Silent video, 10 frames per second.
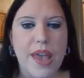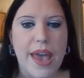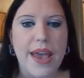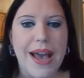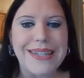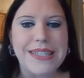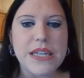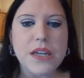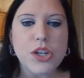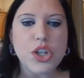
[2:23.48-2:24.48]
Okay. I
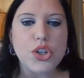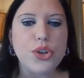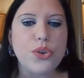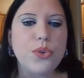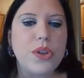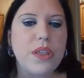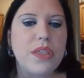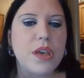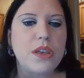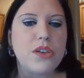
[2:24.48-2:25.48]
did include
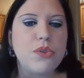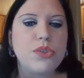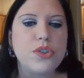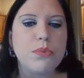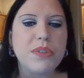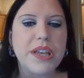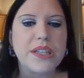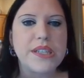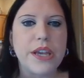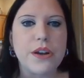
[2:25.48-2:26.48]
the YouTube
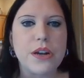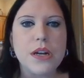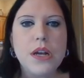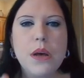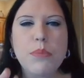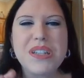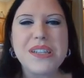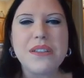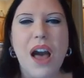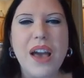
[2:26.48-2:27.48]
links here, but
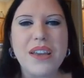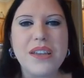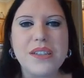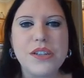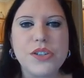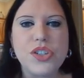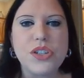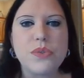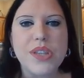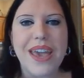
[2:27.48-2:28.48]
it's a lot easier to
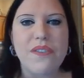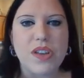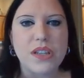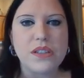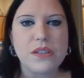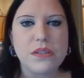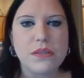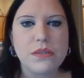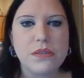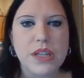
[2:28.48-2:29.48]
use Canvas.
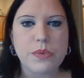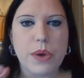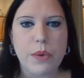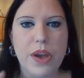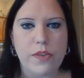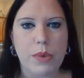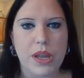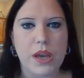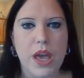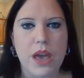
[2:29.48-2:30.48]
That's why I want
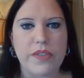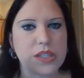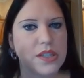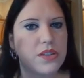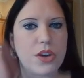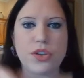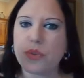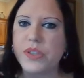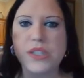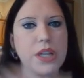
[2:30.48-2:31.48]
everybody on Canvas because all you
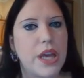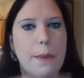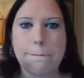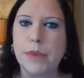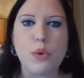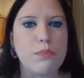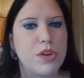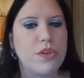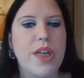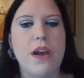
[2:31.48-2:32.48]
do is click it, boom,
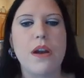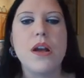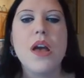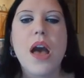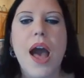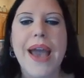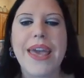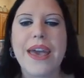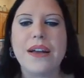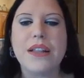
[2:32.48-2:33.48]
you're there. I
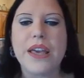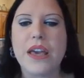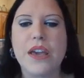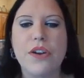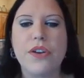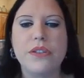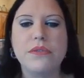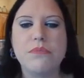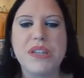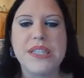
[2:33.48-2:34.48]
can't click it here
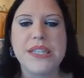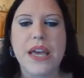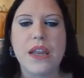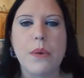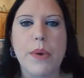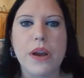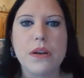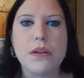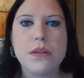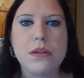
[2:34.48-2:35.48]
and be sent
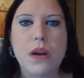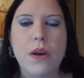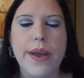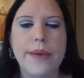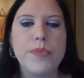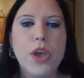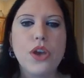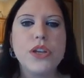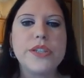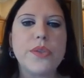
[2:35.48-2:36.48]
anywhere. All right.
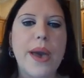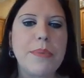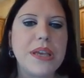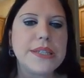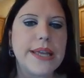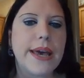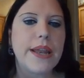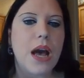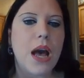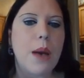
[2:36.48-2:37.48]
So that being said,